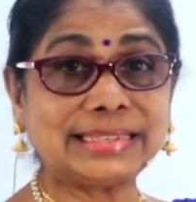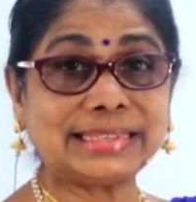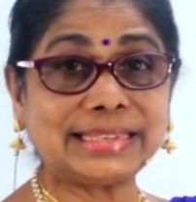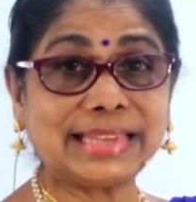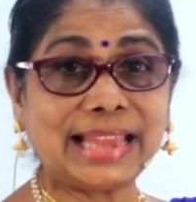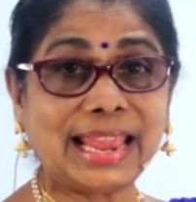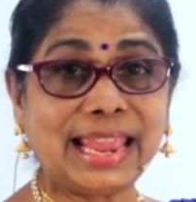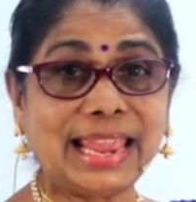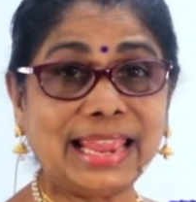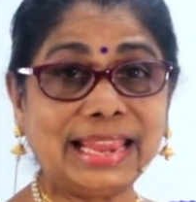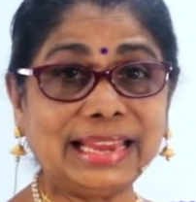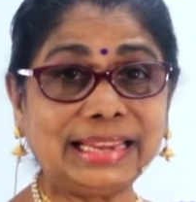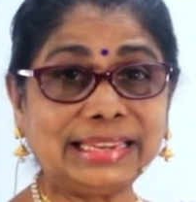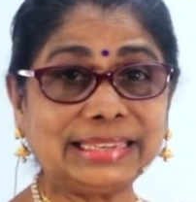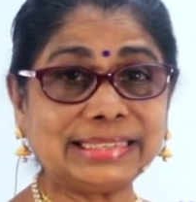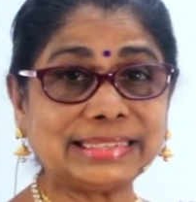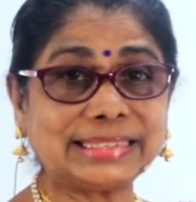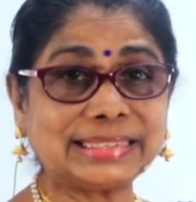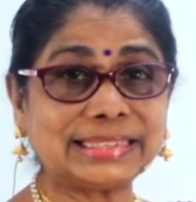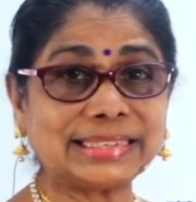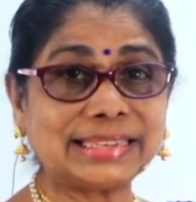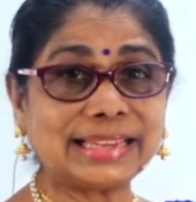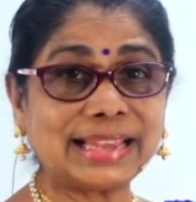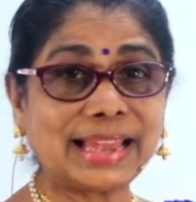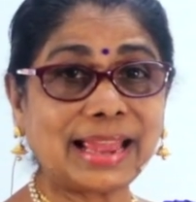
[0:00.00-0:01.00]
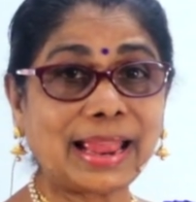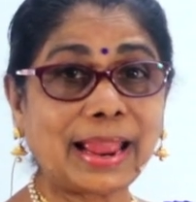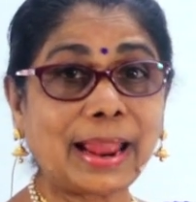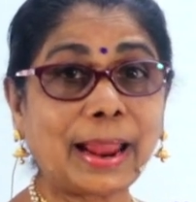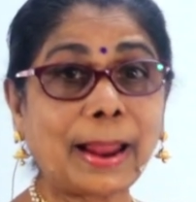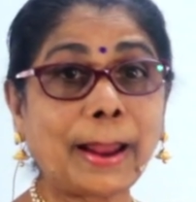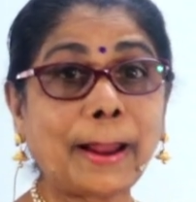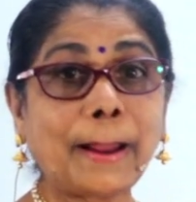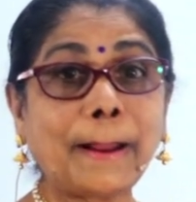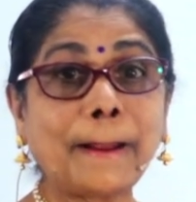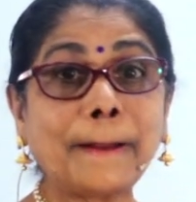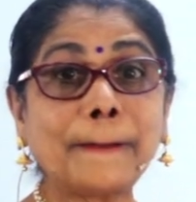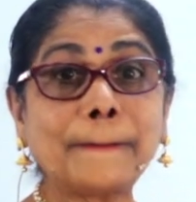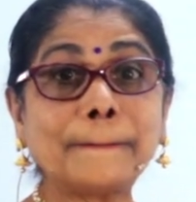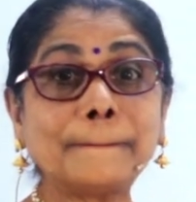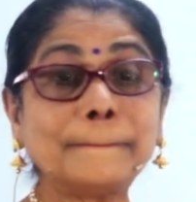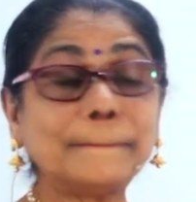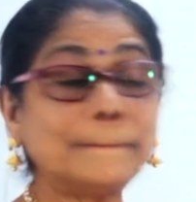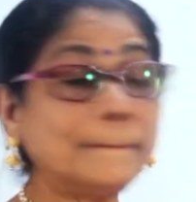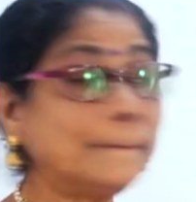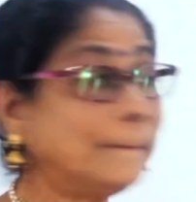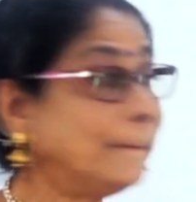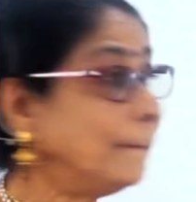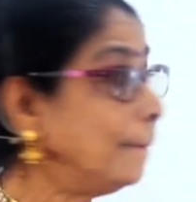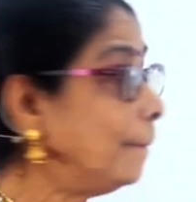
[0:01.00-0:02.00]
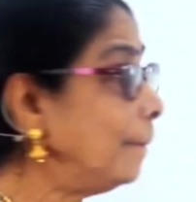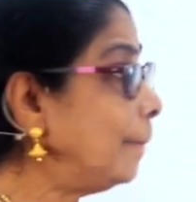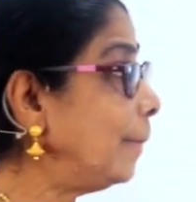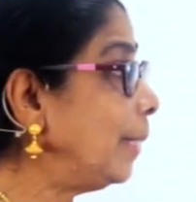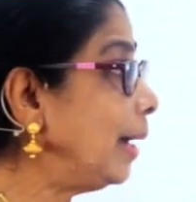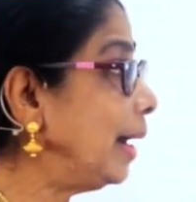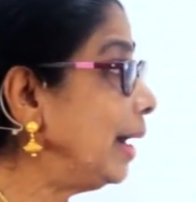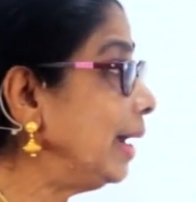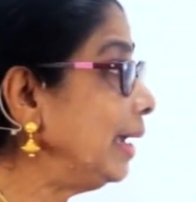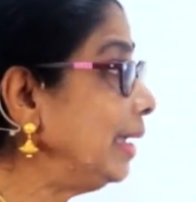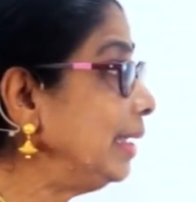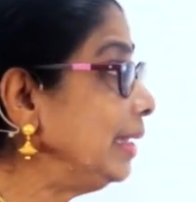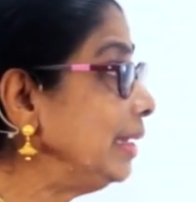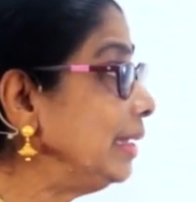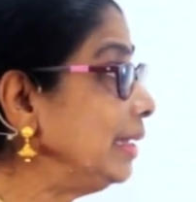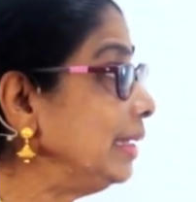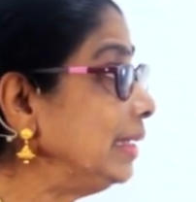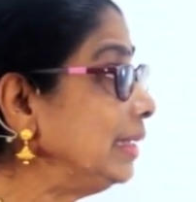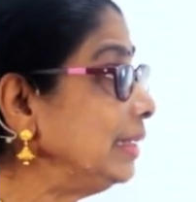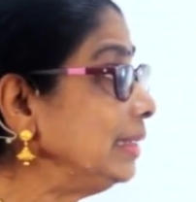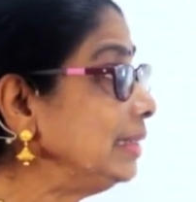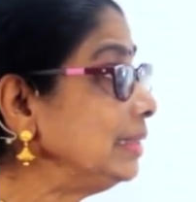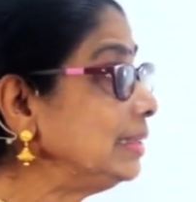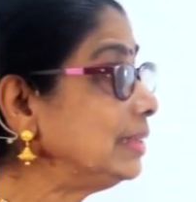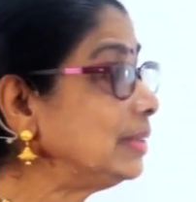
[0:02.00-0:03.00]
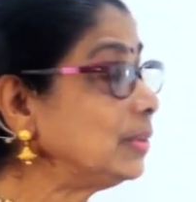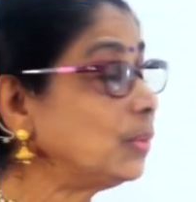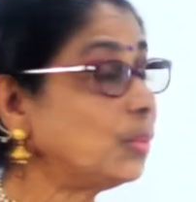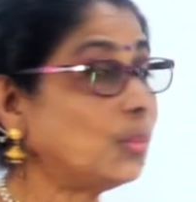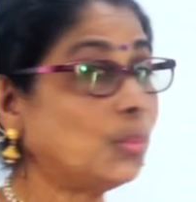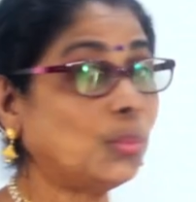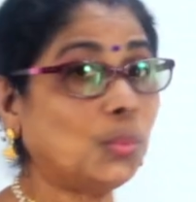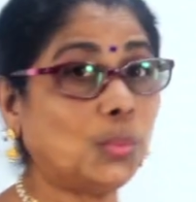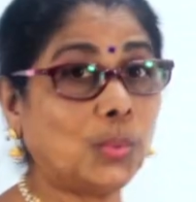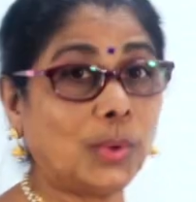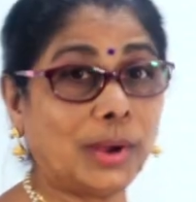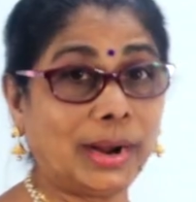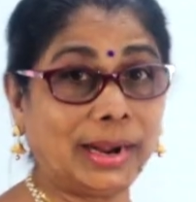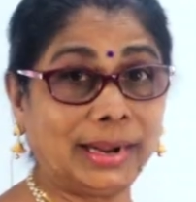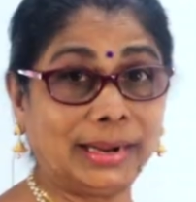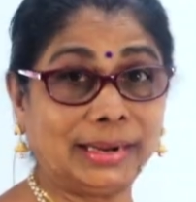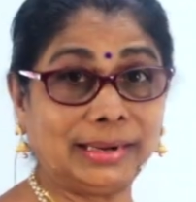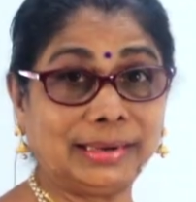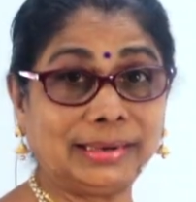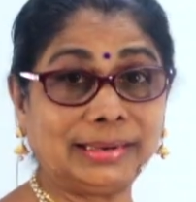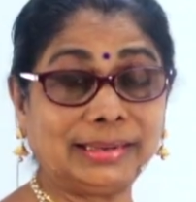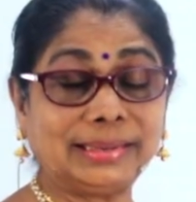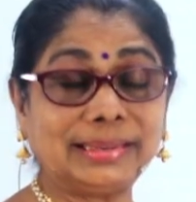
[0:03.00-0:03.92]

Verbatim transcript: 6 minus 1.